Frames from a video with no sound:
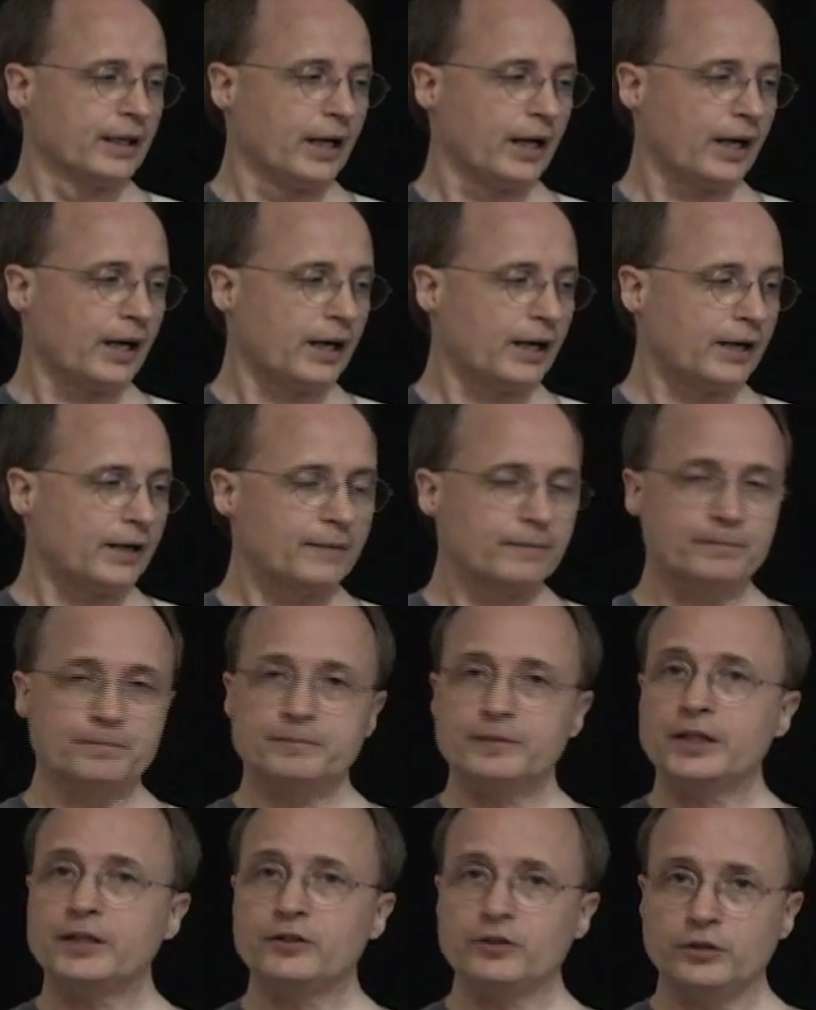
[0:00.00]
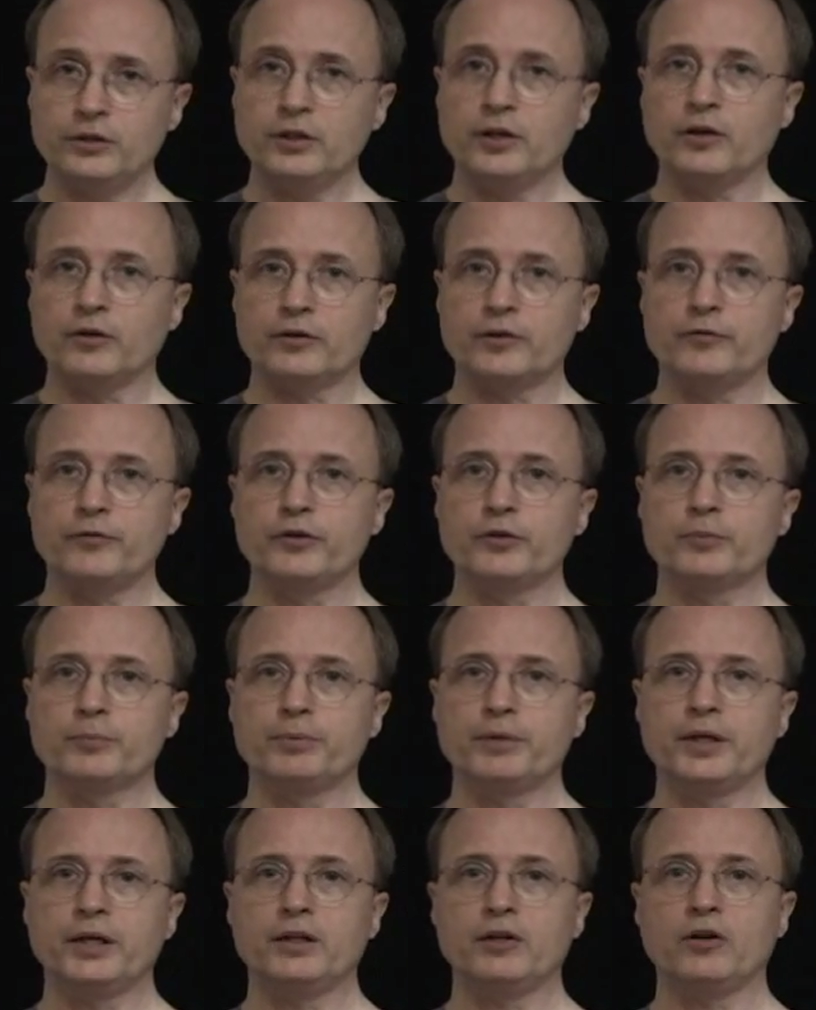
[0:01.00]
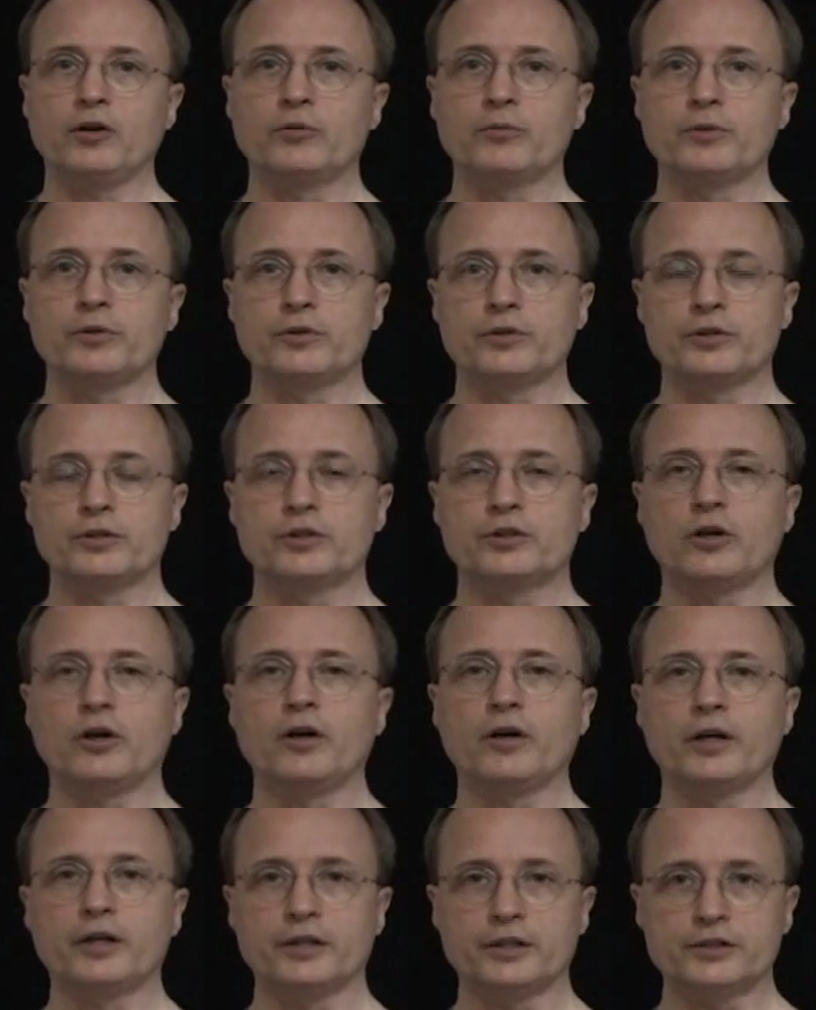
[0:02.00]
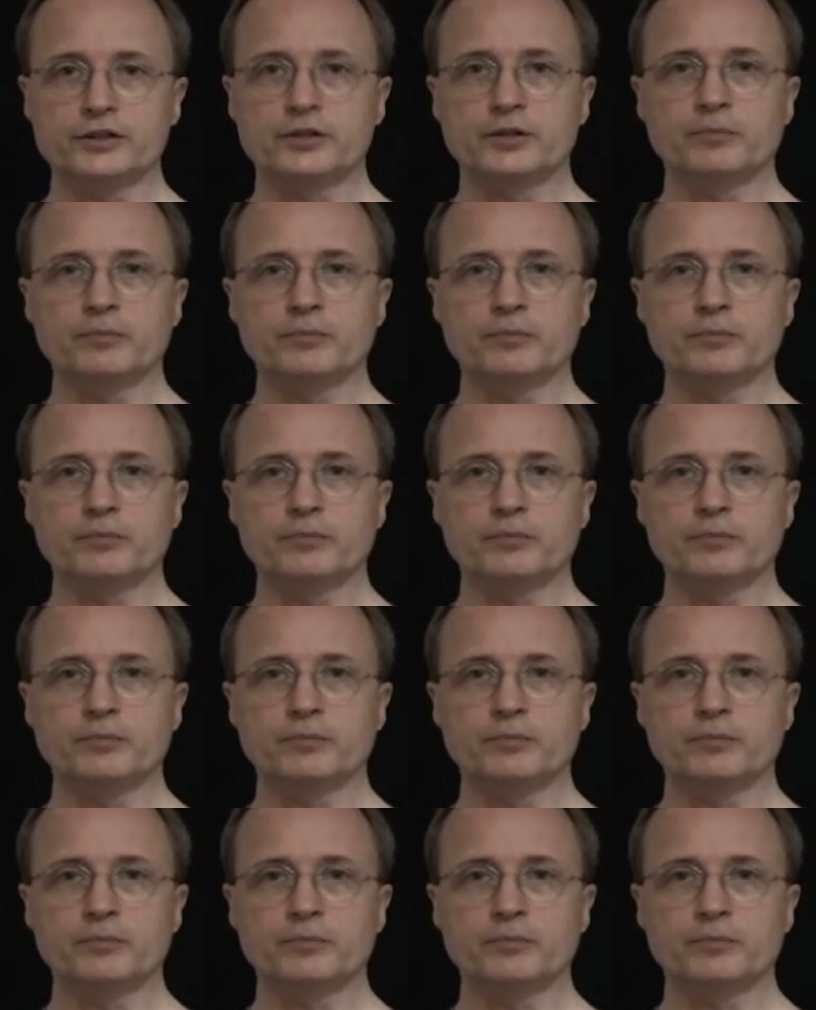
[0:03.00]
And if you can play along with your guitar on this,